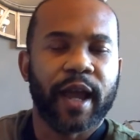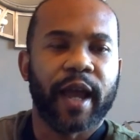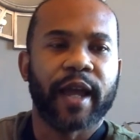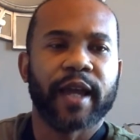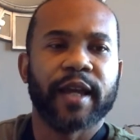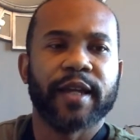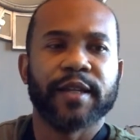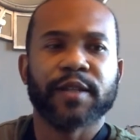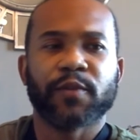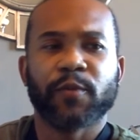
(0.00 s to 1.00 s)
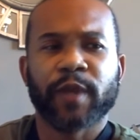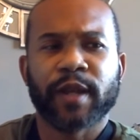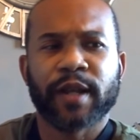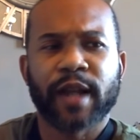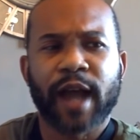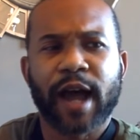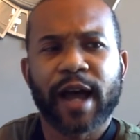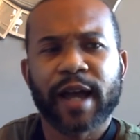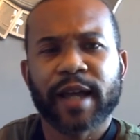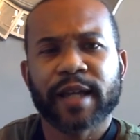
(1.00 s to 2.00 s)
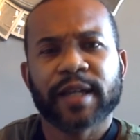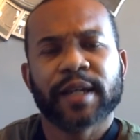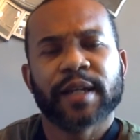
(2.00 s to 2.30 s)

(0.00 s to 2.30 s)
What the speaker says: And when I